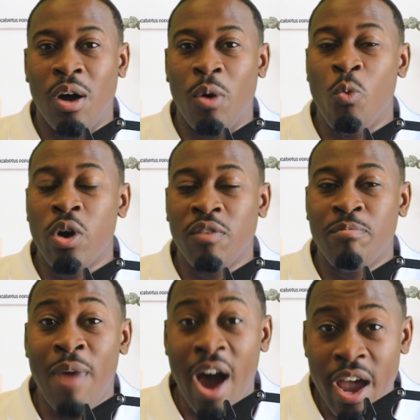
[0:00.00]
one of
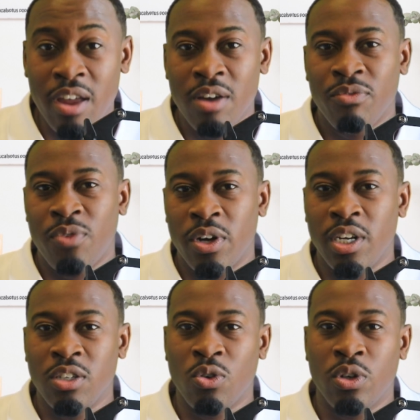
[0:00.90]
my
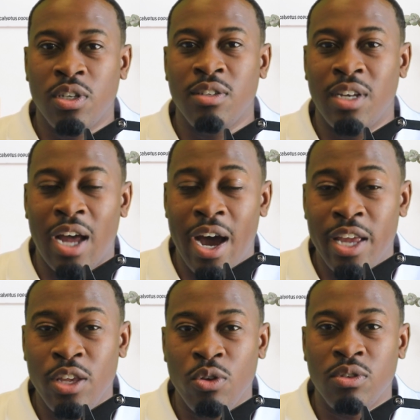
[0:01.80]
funding sources that I
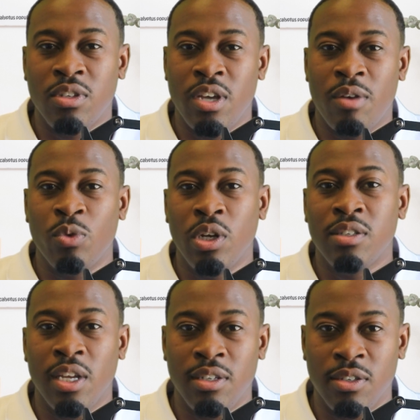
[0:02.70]
use to get real
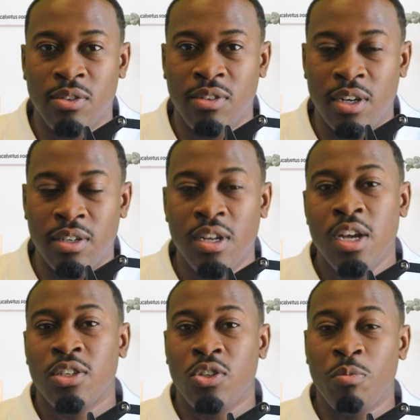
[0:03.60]
estate deals done.
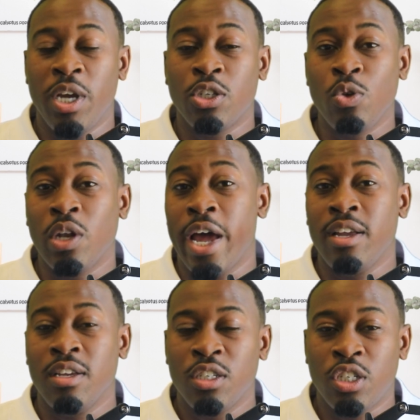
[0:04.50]
So make sure you
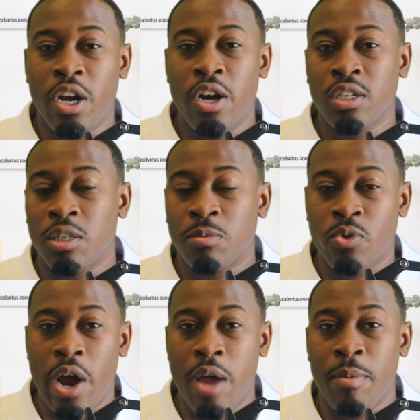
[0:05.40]
like, share,
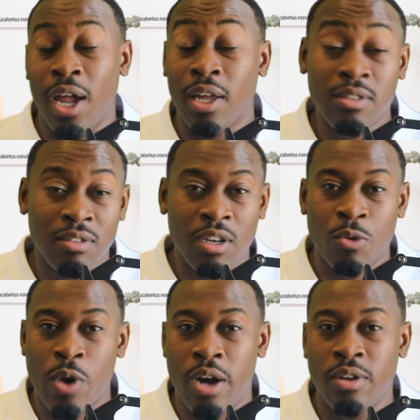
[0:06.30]
subscribe, and stick
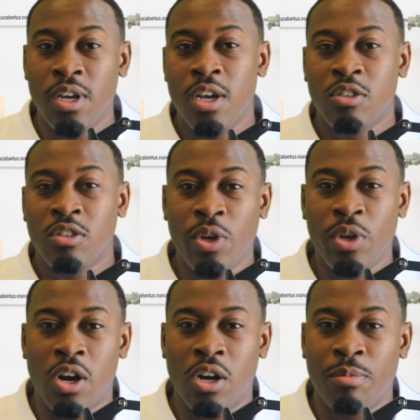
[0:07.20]
around so we can talk